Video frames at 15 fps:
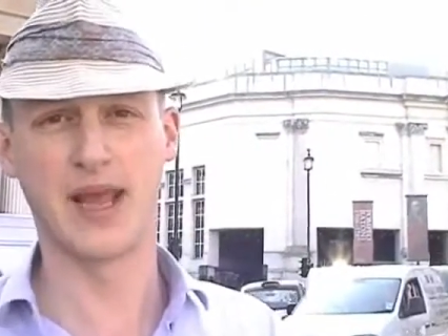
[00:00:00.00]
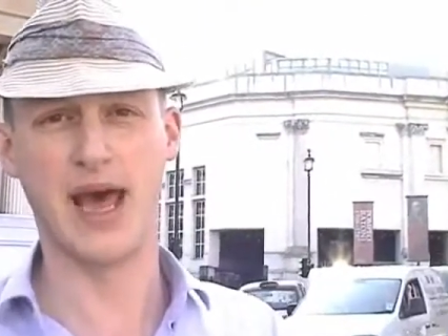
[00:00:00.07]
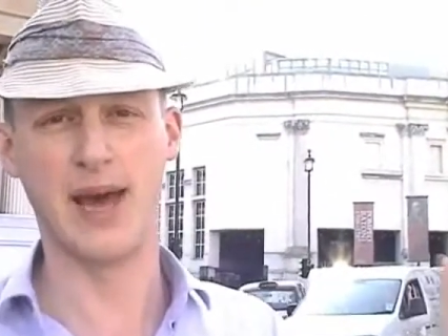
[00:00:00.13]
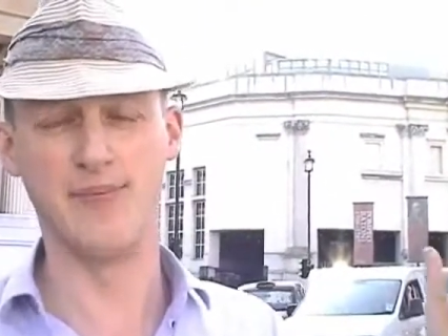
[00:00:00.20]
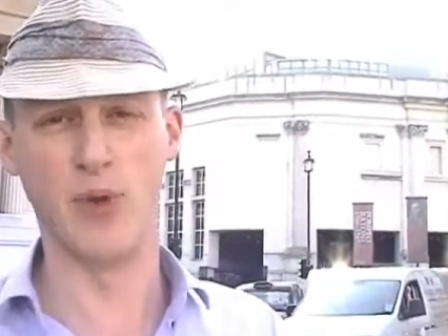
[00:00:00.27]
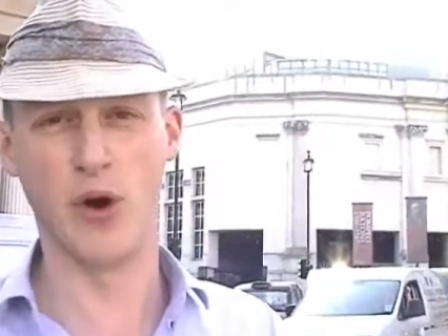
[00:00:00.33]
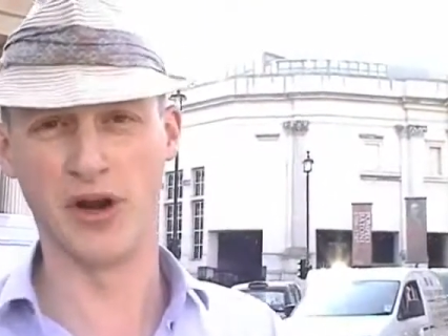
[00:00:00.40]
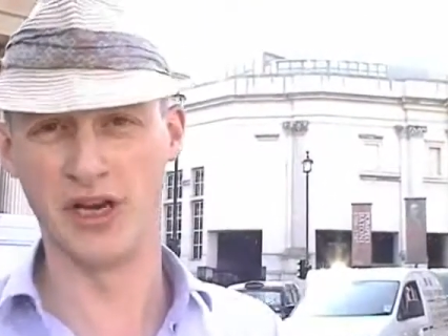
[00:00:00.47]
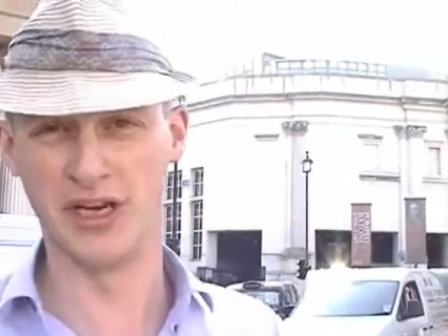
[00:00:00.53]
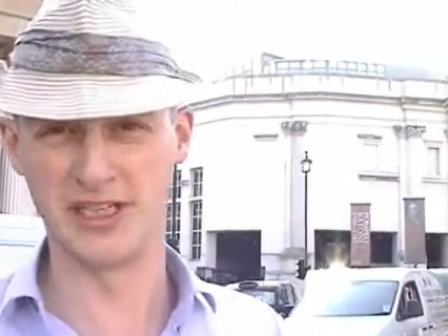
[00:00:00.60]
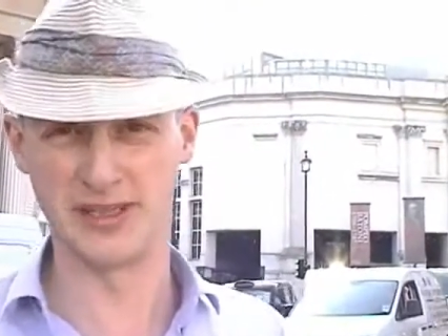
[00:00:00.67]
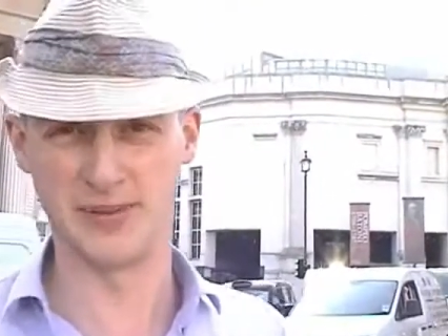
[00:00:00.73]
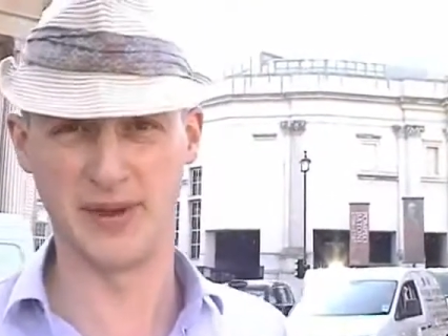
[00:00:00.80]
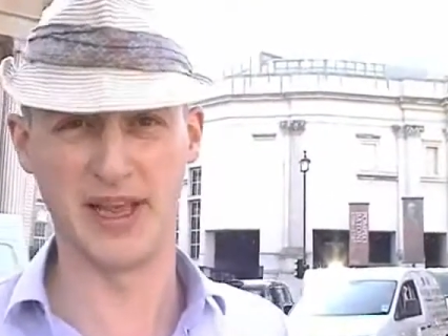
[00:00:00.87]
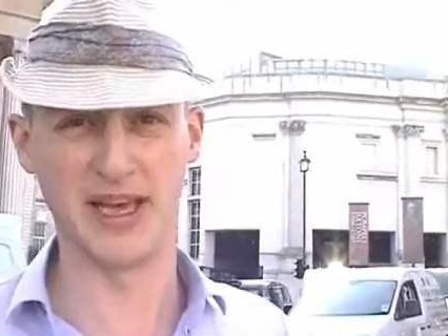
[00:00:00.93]
and
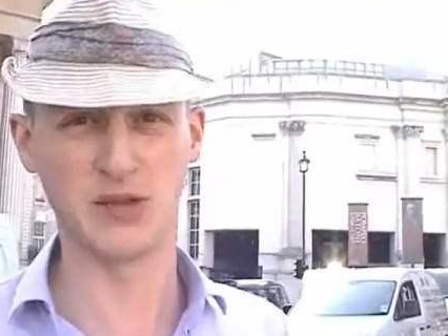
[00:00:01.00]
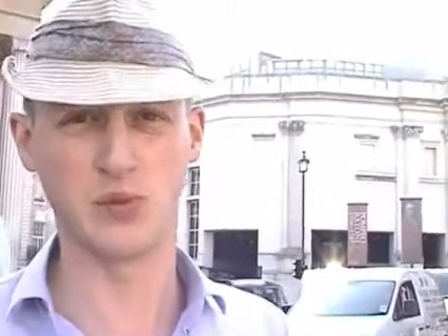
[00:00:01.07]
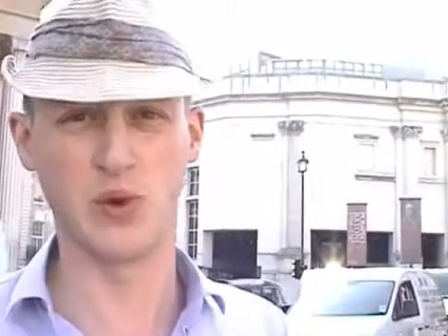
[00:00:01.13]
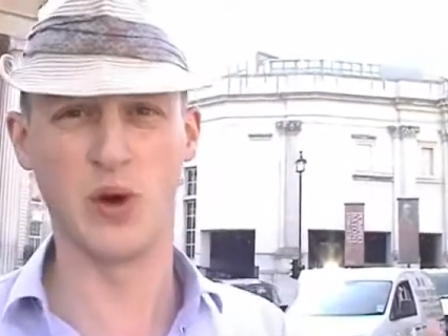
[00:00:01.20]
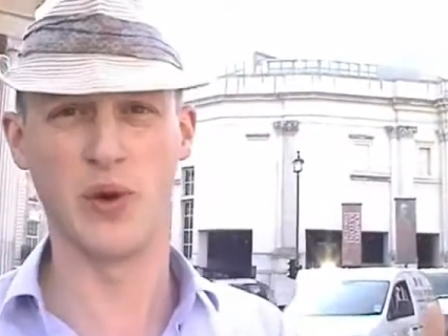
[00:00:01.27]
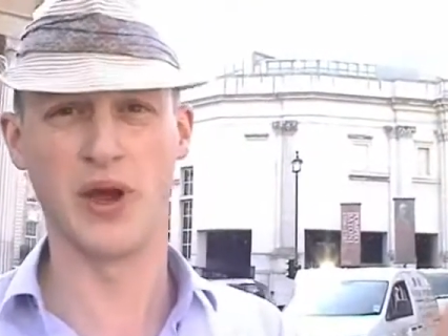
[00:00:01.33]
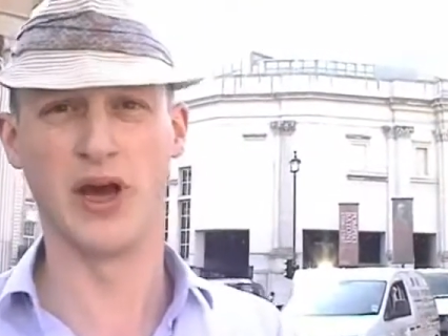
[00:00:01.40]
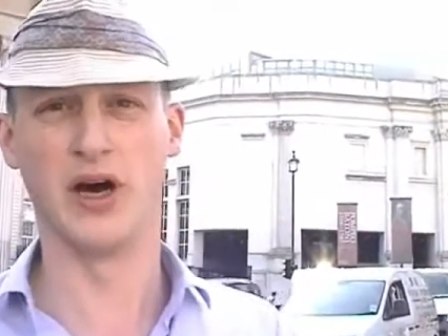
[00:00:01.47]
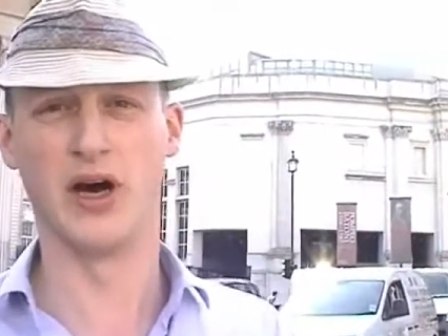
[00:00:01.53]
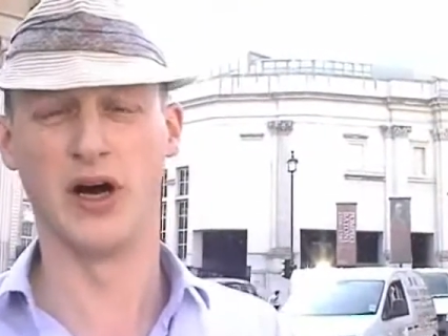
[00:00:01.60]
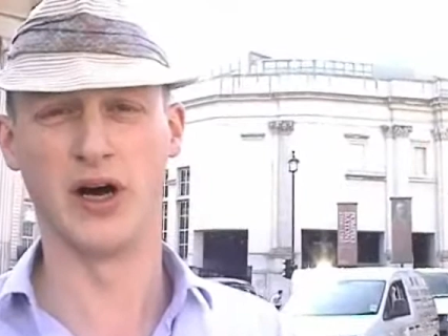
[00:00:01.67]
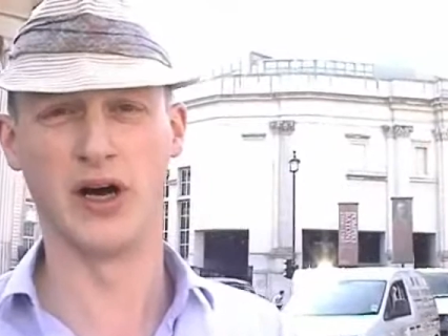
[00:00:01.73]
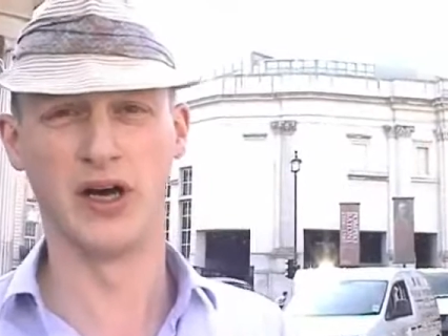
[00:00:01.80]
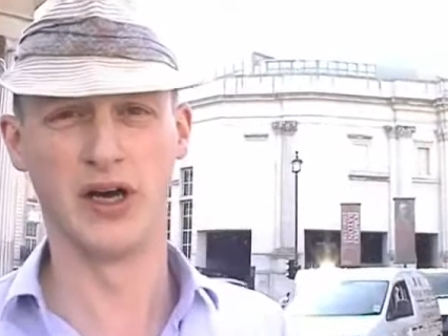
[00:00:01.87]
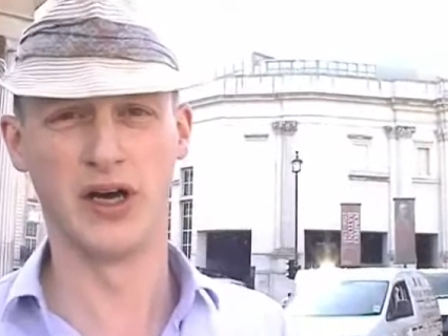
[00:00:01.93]
modernism, and that's where we
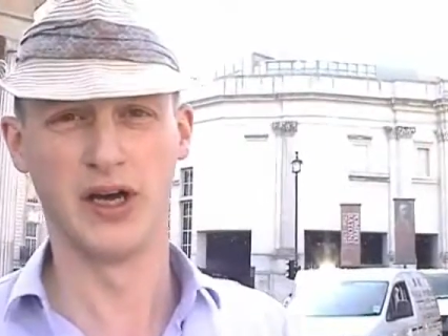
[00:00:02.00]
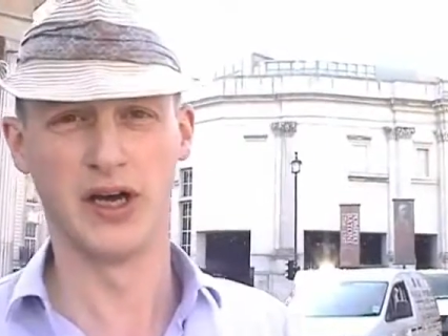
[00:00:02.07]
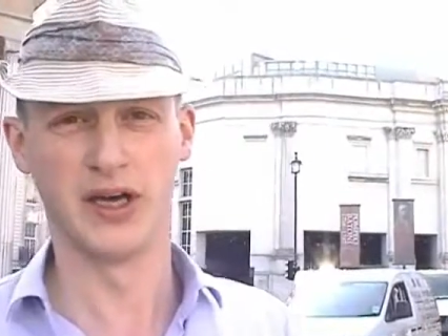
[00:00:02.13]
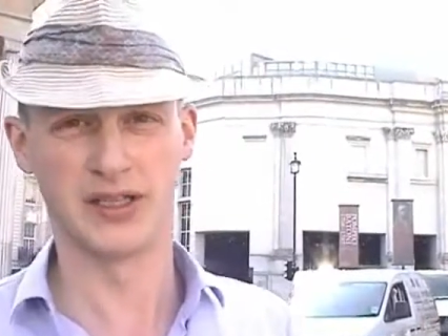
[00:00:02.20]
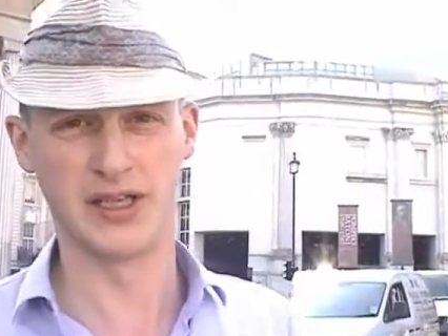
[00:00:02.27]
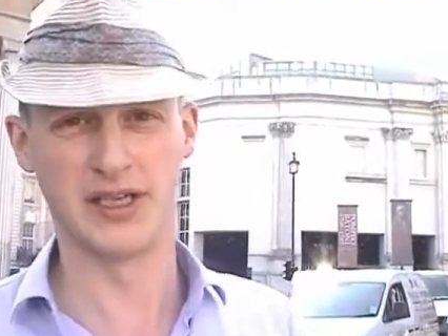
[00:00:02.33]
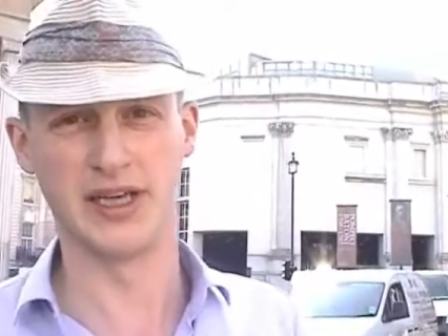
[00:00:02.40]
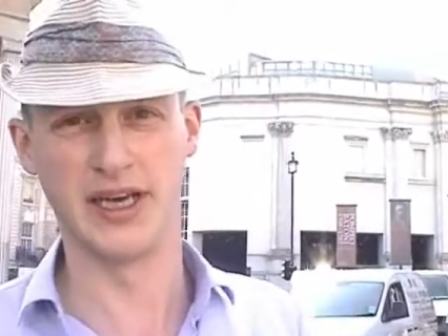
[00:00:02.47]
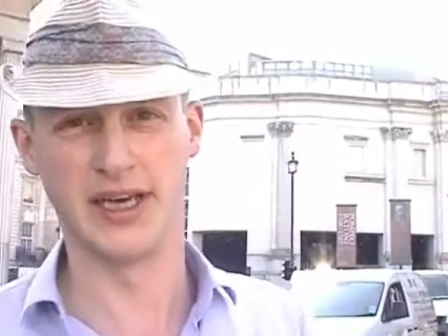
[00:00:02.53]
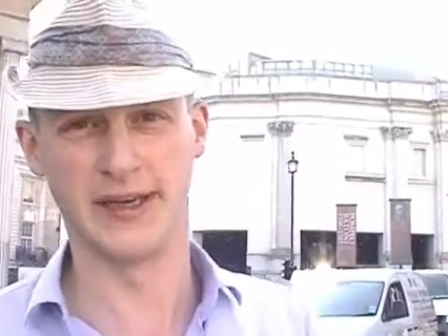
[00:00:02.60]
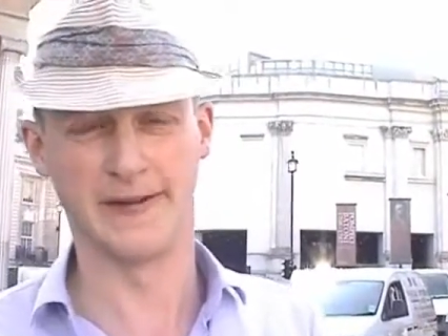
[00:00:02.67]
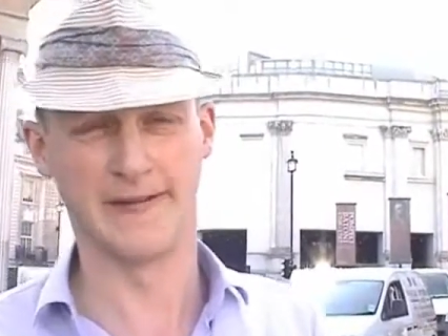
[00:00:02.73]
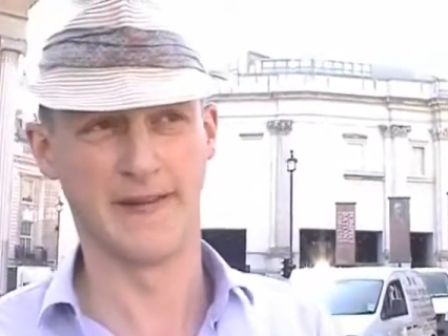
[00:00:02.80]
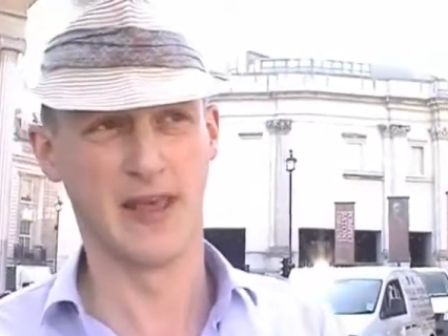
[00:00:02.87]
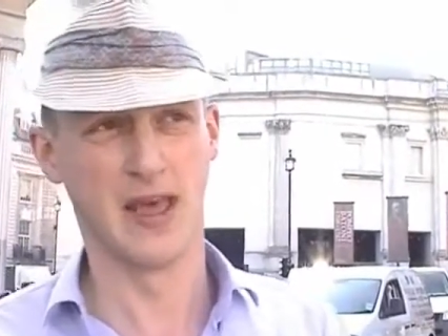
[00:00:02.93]
are today.